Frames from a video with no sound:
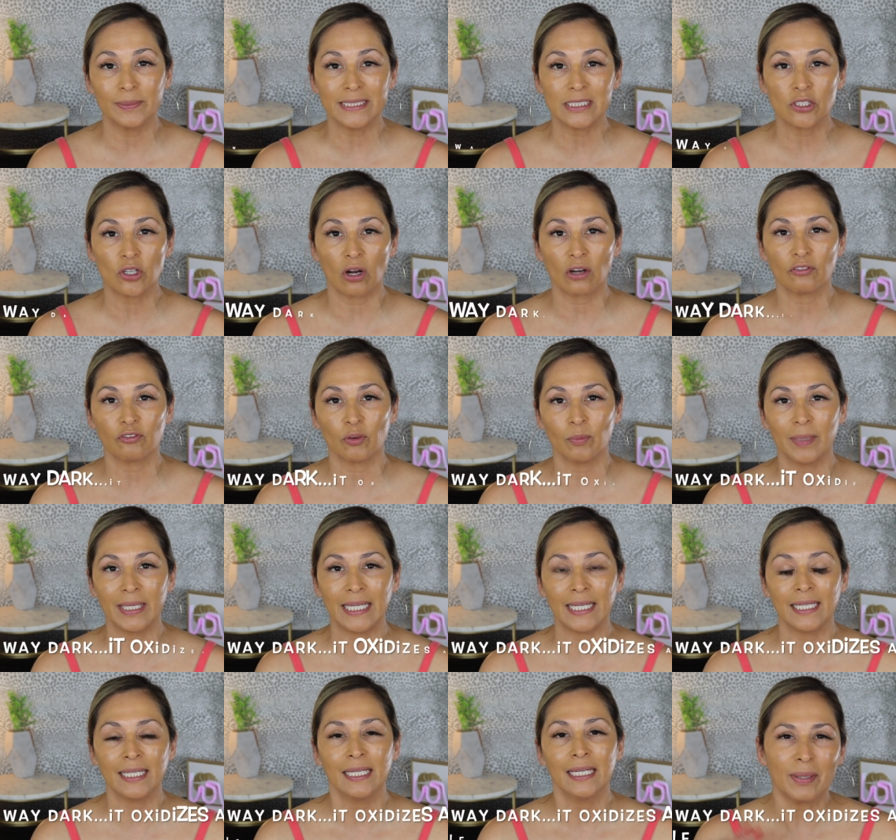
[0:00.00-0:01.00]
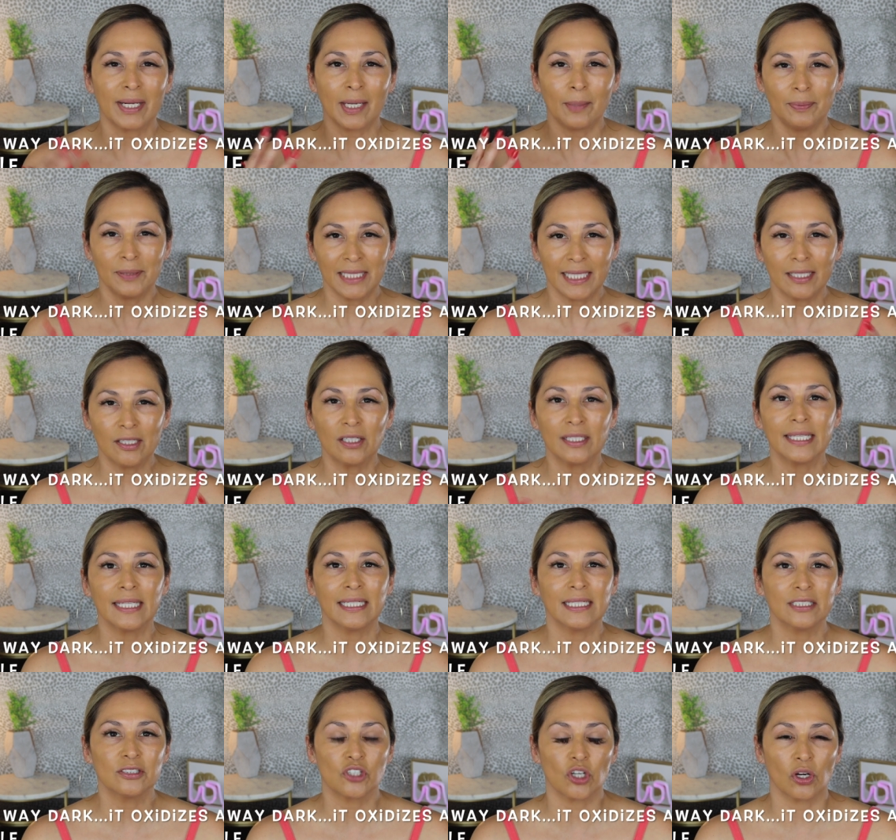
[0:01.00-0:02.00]
bit dark for me, but I plan on
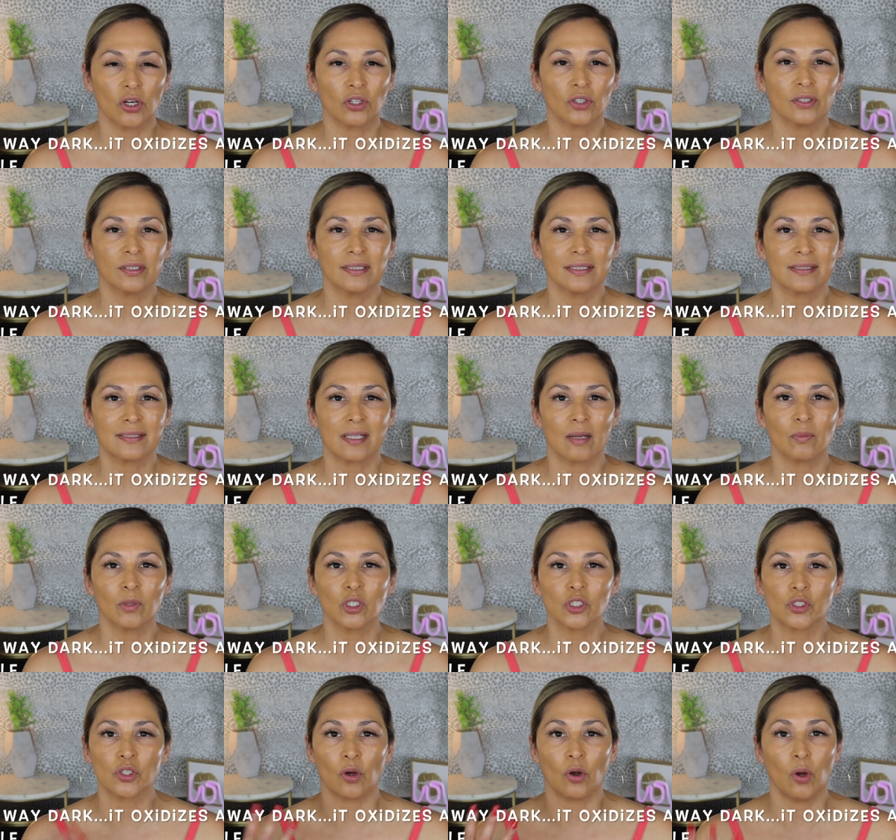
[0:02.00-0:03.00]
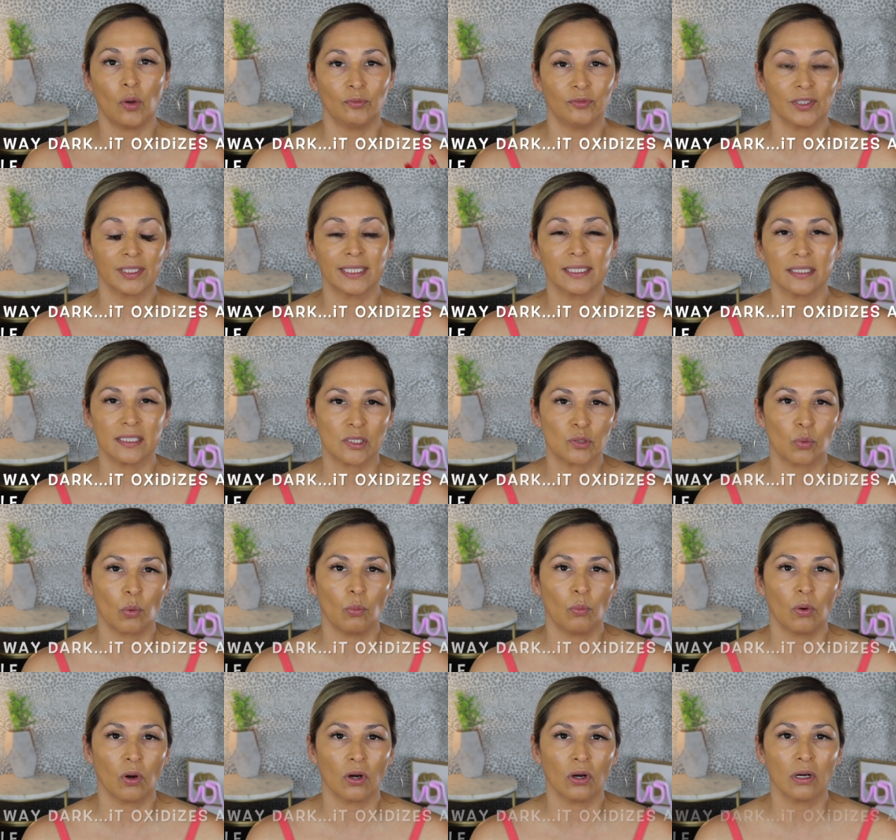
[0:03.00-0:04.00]
getting darker in the summer, so hopefully this will
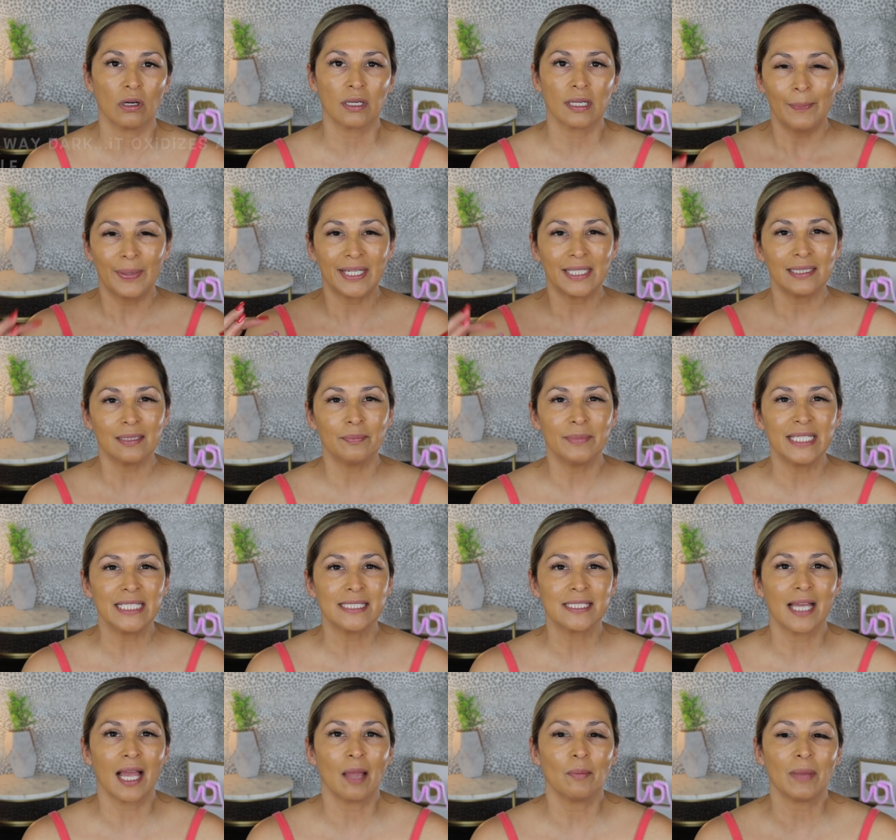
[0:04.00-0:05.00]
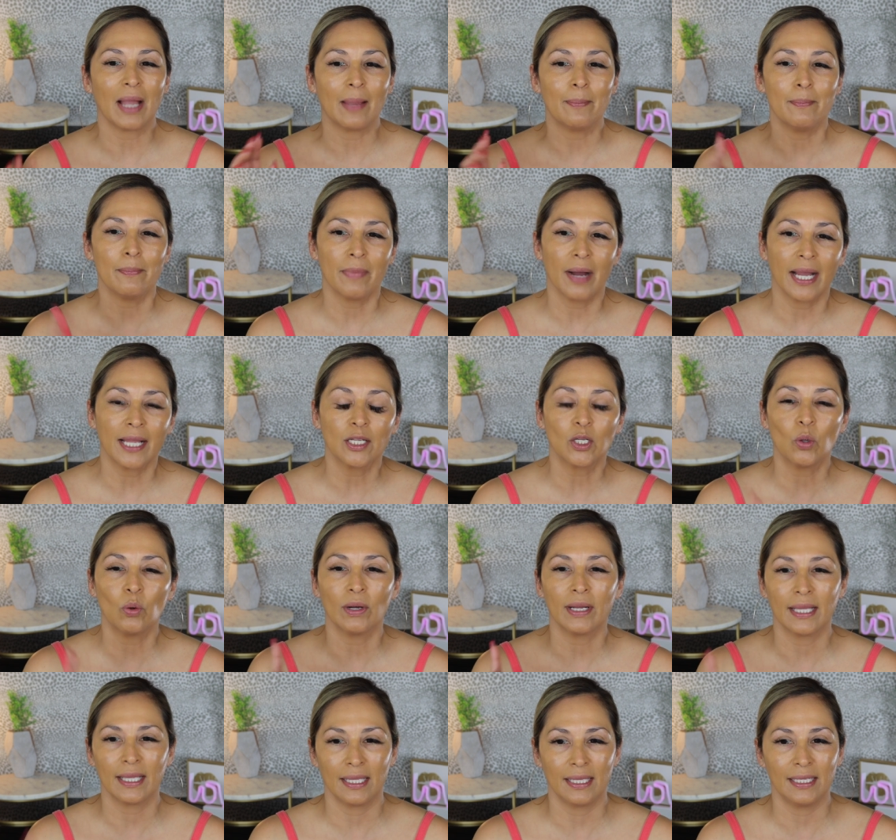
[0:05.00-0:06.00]
work. But in the meantime, I might go
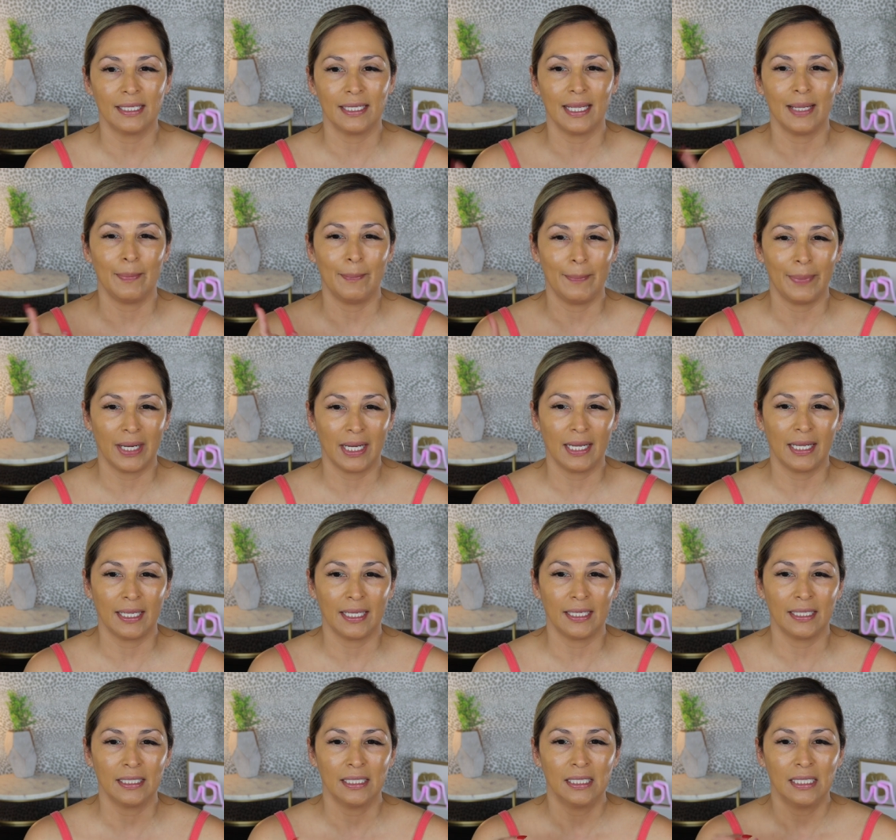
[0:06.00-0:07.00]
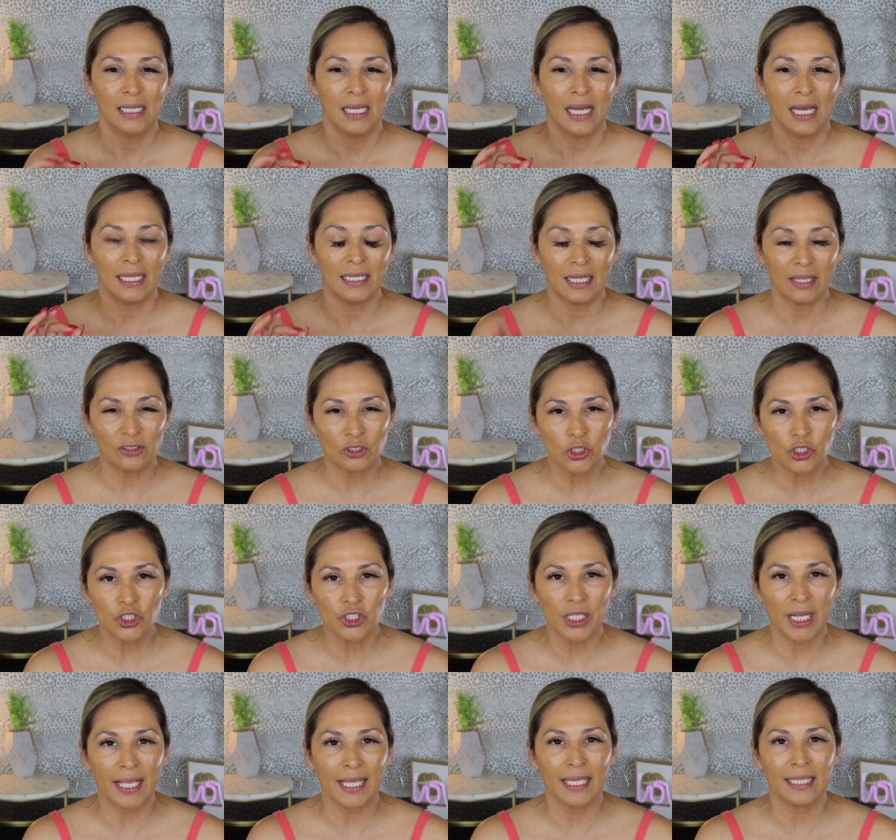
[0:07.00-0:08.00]
ahead and buy Another
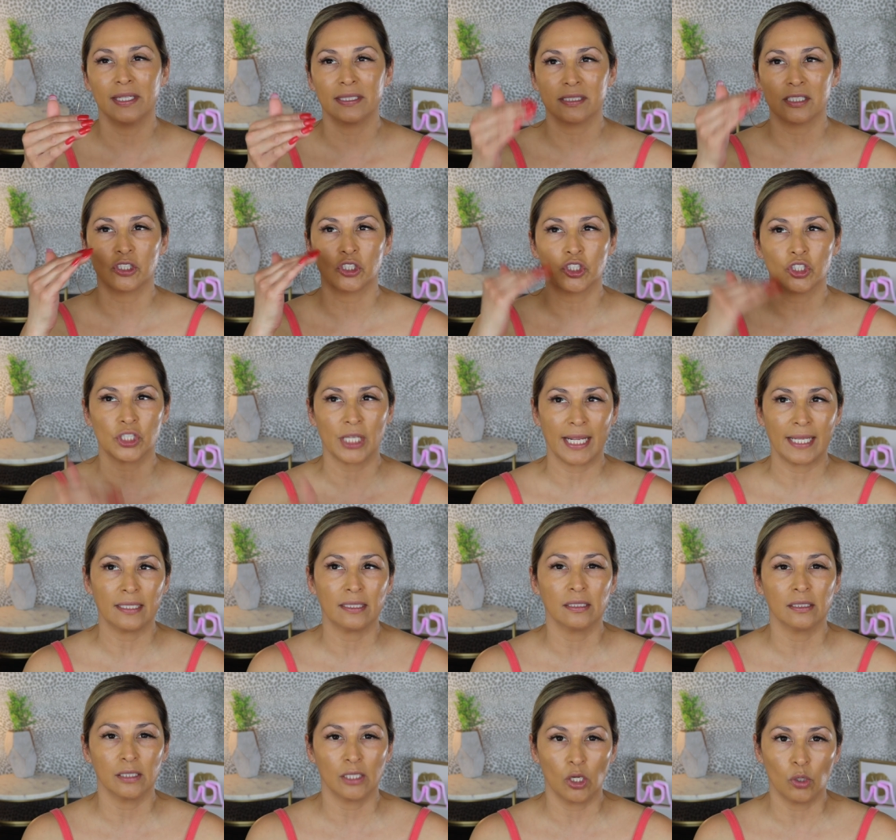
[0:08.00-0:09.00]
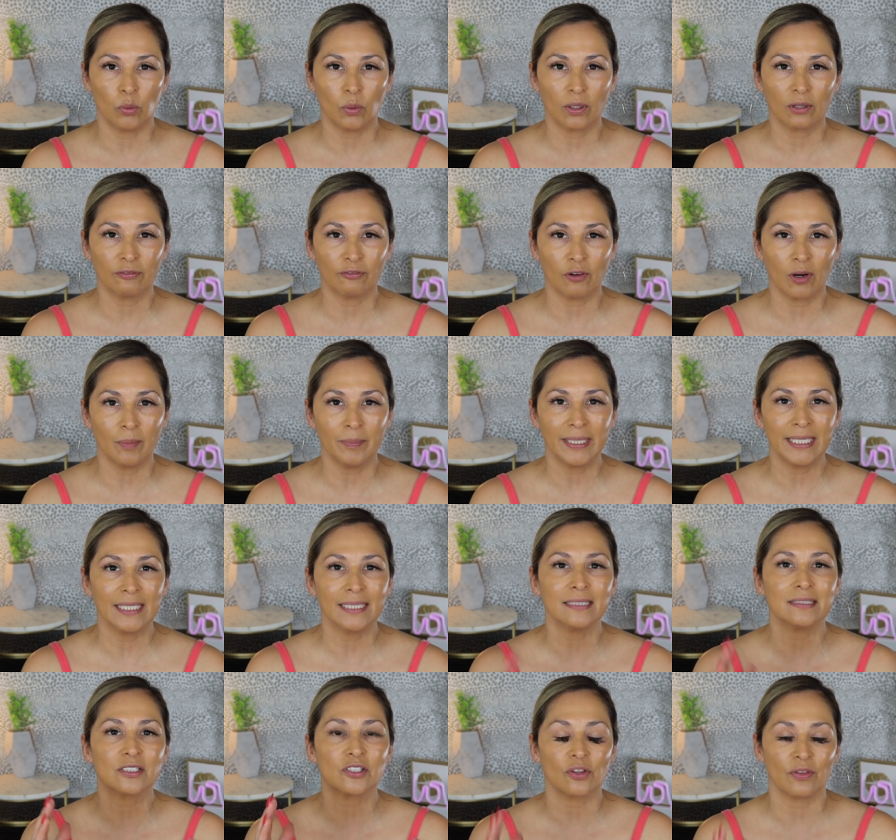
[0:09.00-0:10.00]
shade that's a shade lower from
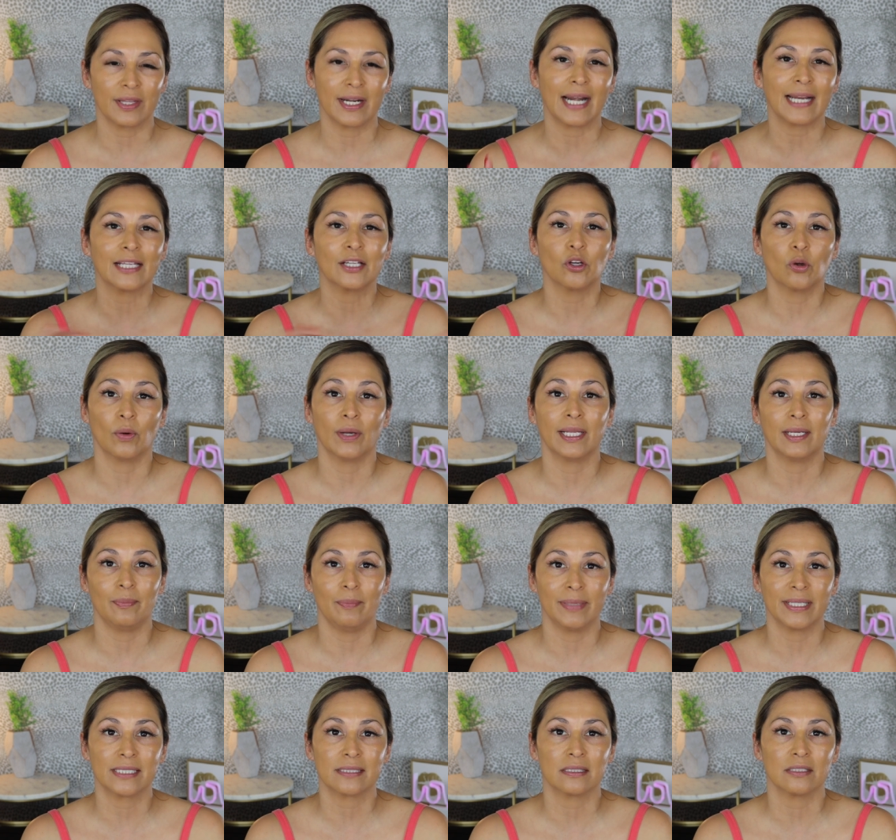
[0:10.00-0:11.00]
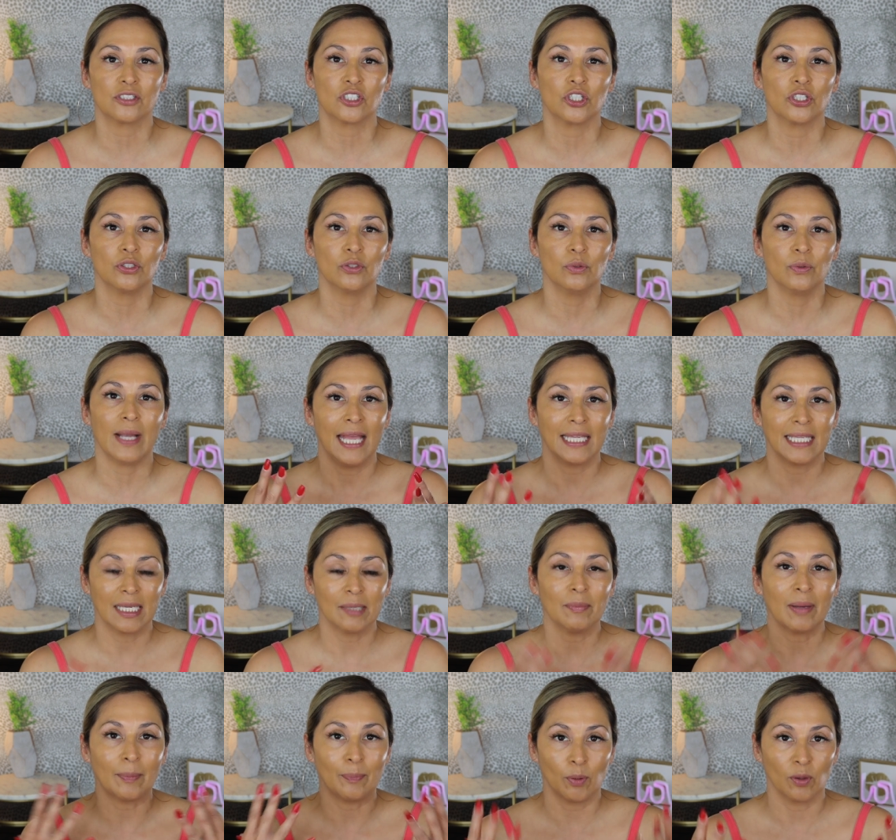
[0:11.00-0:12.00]
it so that I can go ahead and mix the two and get
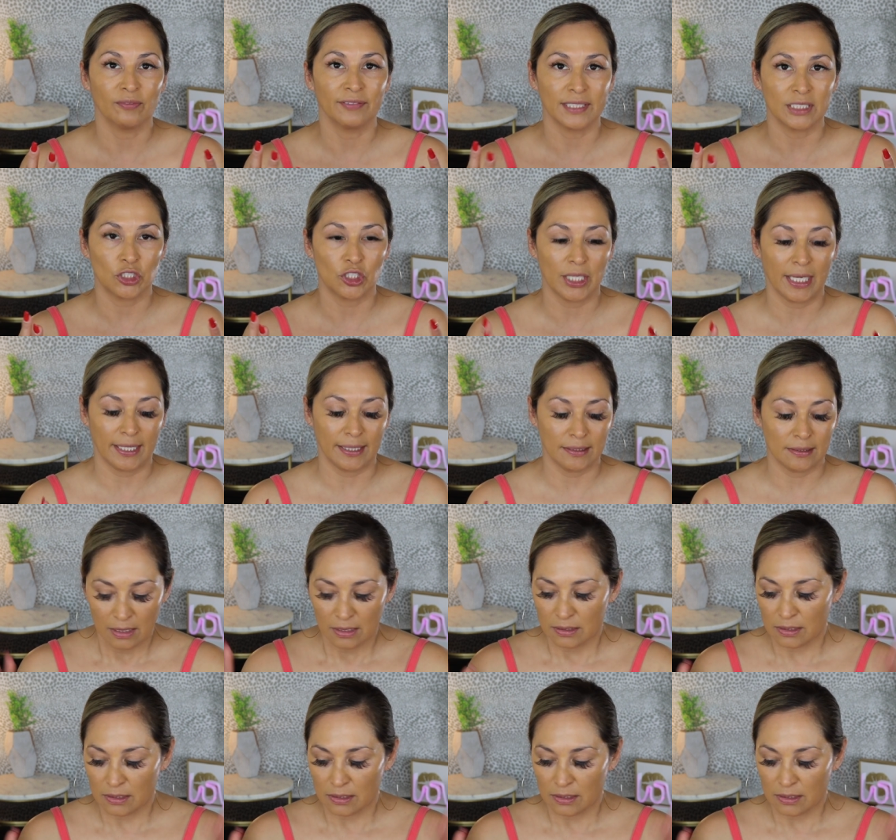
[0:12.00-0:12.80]
my perfect shade.